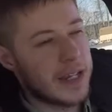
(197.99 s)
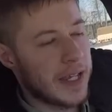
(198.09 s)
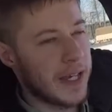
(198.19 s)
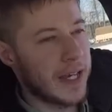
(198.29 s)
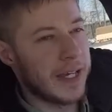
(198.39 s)

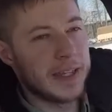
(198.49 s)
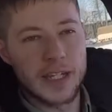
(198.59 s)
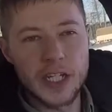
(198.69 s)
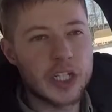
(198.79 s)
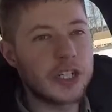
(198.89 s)
In the
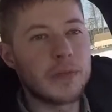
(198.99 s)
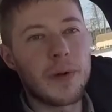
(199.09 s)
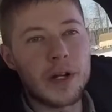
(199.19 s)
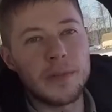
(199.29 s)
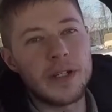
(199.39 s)
engine
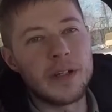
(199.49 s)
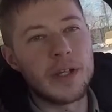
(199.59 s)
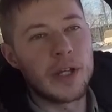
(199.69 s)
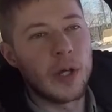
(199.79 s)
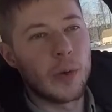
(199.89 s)
compartment,
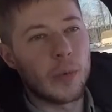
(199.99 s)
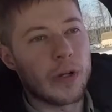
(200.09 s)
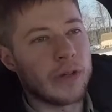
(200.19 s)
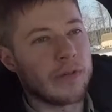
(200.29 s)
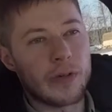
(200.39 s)

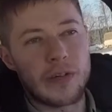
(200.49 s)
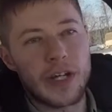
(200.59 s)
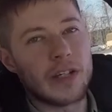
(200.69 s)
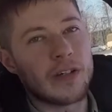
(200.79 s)
we've got,